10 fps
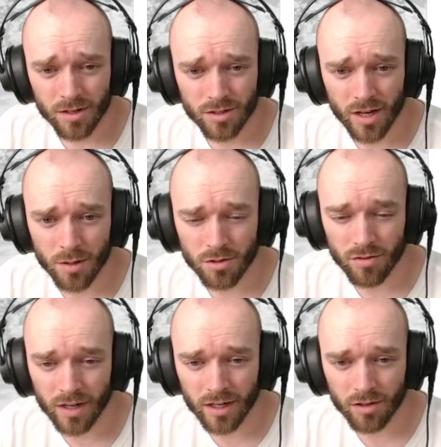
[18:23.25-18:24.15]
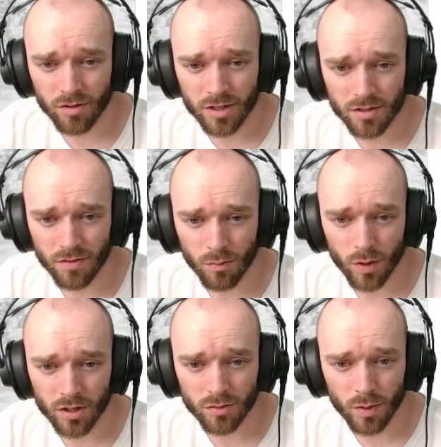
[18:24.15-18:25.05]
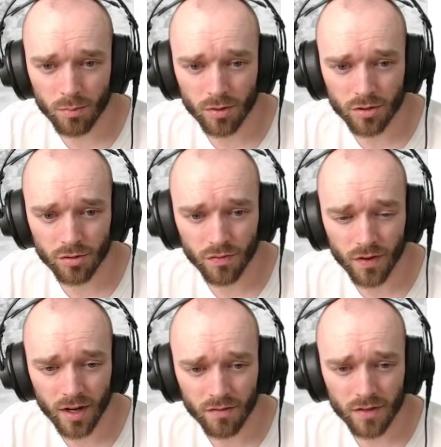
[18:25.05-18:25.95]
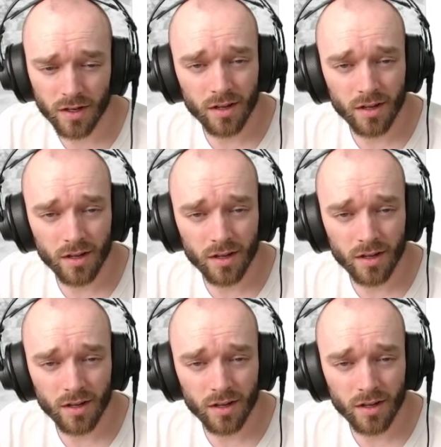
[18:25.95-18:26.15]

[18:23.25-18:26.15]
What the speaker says: Its capture rate increased from 1 to 1.25.